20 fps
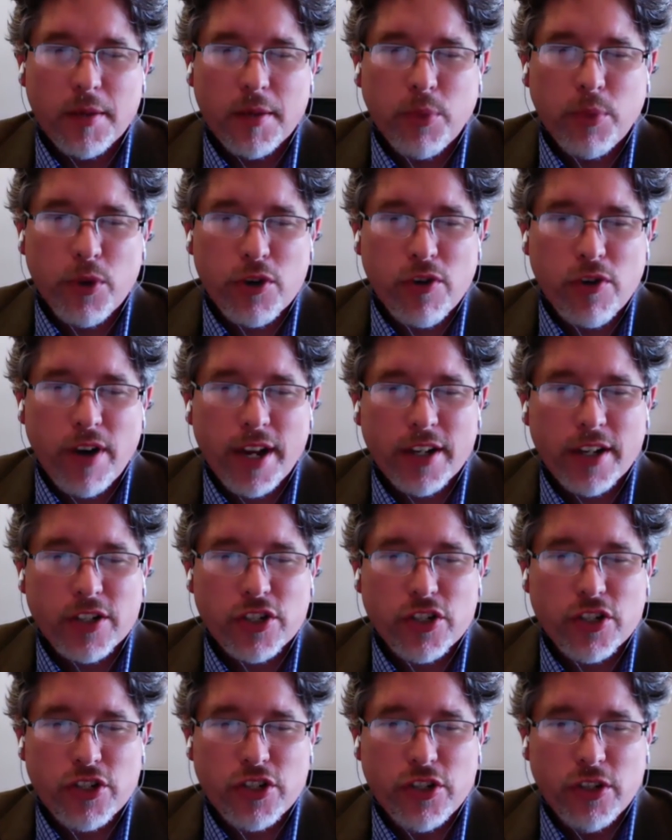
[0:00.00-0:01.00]

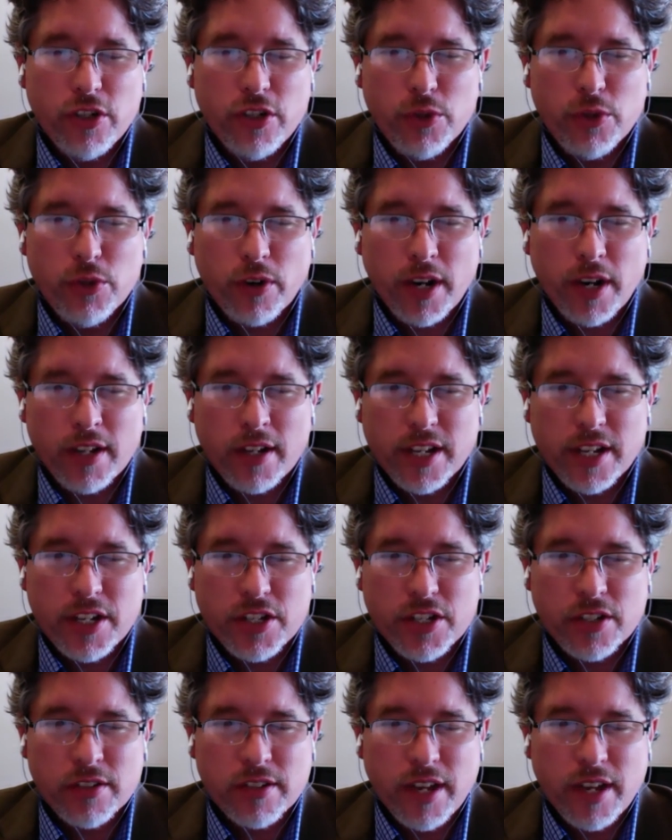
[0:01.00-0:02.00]
portrayed news
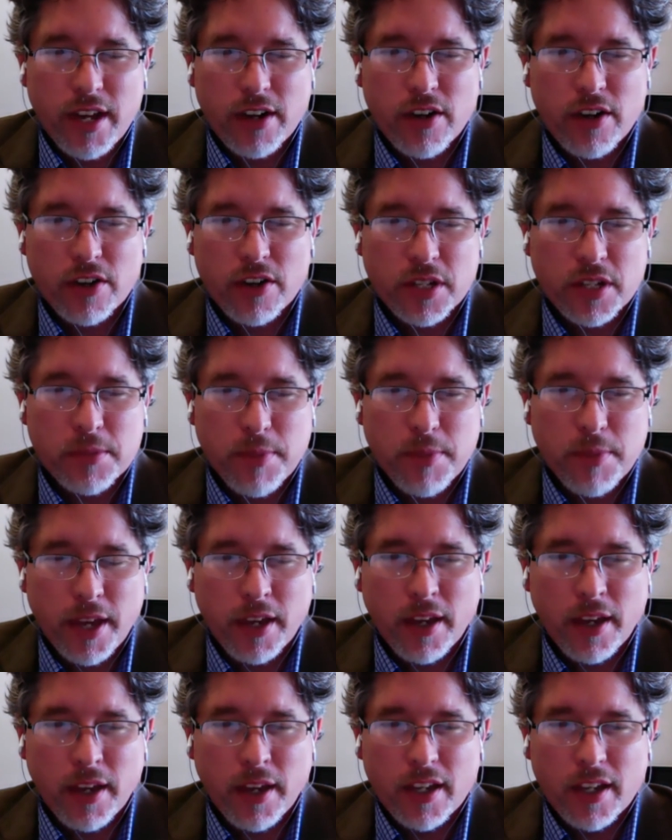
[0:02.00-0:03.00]
organizations and editors as
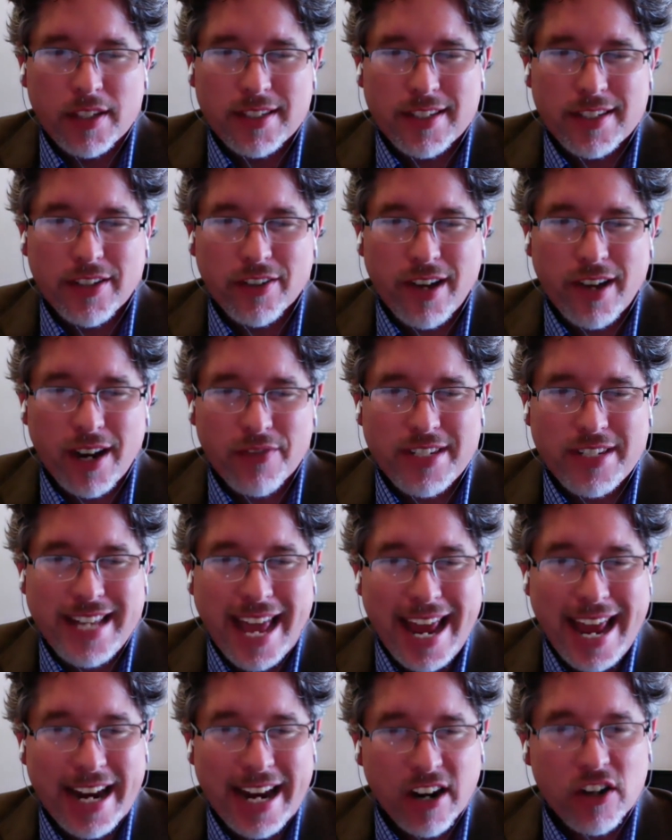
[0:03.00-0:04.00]
being still kind of
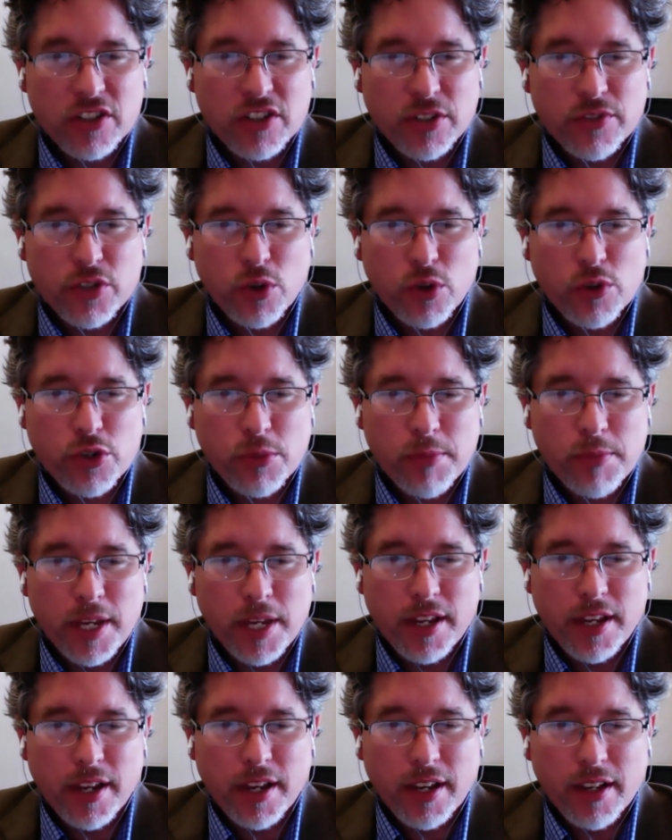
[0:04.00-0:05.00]
takers of social
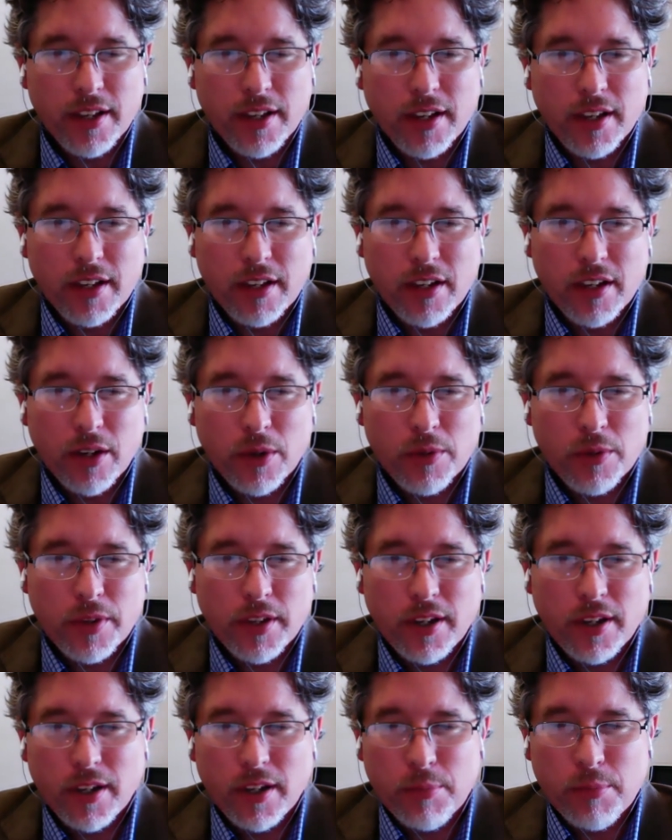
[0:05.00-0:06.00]
media.
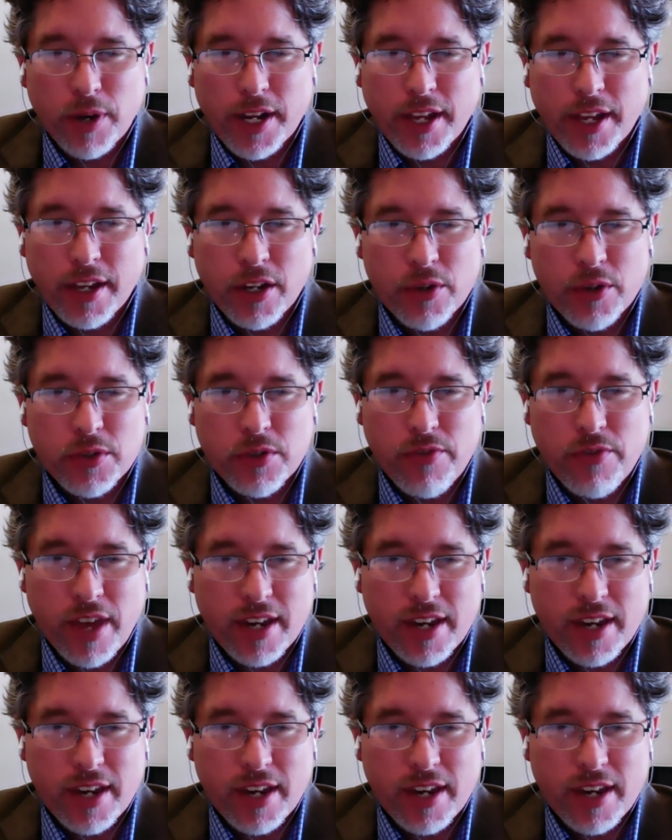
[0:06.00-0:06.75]
The breaking news event